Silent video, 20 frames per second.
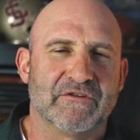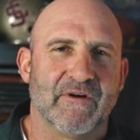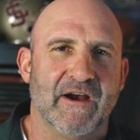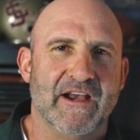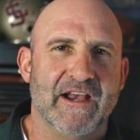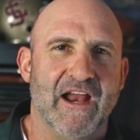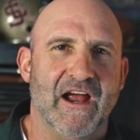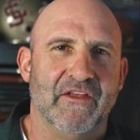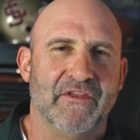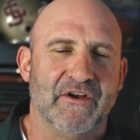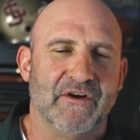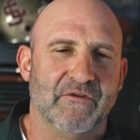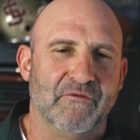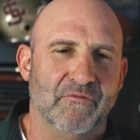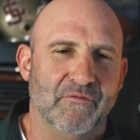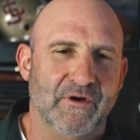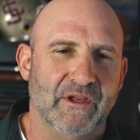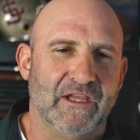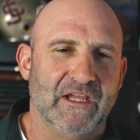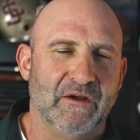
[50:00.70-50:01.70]
right now that are
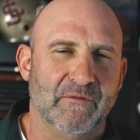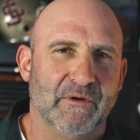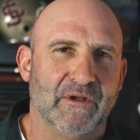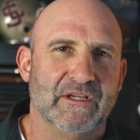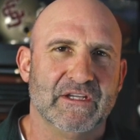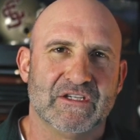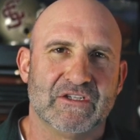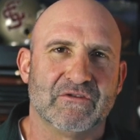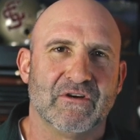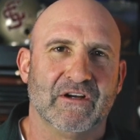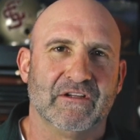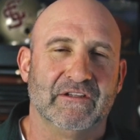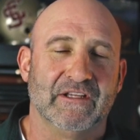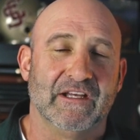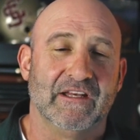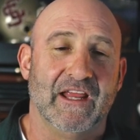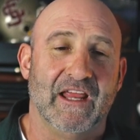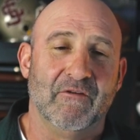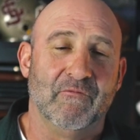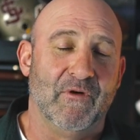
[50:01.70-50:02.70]
really, really
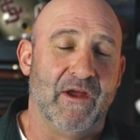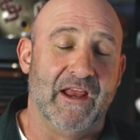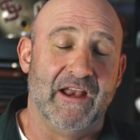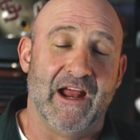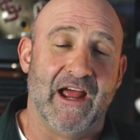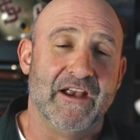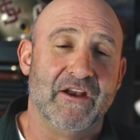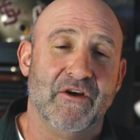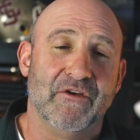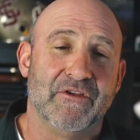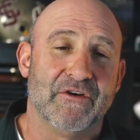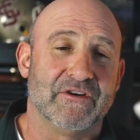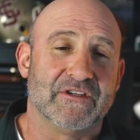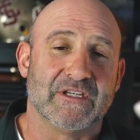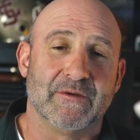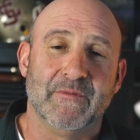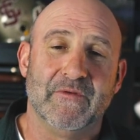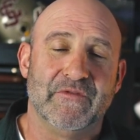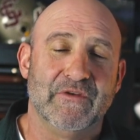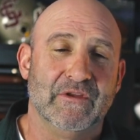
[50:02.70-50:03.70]
struggling. And and I know there are
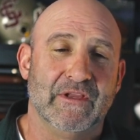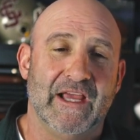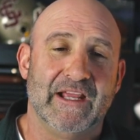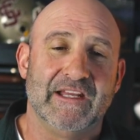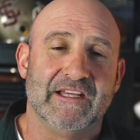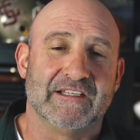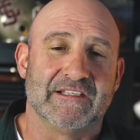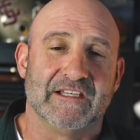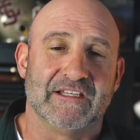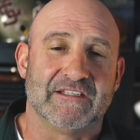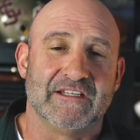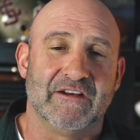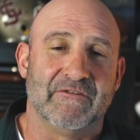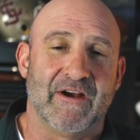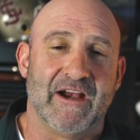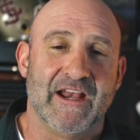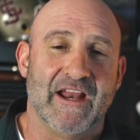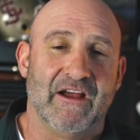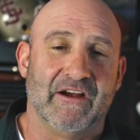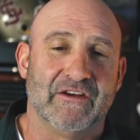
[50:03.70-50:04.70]
some of you ladies listening
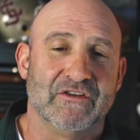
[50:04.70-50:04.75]
right now